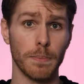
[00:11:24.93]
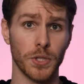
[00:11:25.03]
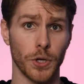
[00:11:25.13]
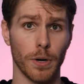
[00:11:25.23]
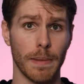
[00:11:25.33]

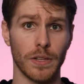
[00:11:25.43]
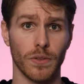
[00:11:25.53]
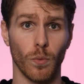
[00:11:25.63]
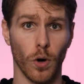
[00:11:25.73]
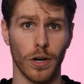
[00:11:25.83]
absurd amounts
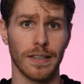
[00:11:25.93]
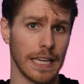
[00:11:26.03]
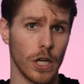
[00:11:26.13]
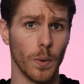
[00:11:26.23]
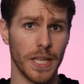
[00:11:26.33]
of work
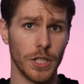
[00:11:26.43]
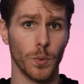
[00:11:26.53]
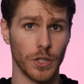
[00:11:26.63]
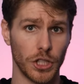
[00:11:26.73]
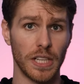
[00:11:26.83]
that go
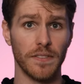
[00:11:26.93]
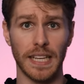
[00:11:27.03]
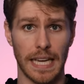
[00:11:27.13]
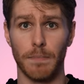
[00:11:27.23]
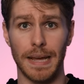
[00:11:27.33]
into
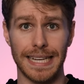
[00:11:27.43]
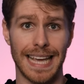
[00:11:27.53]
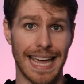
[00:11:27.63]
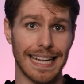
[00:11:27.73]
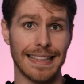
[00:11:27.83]
achieving and
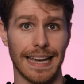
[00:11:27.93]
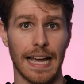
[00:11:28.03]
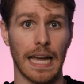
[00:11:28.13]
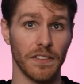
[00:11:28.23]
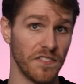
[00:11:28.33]
maintaining that kind of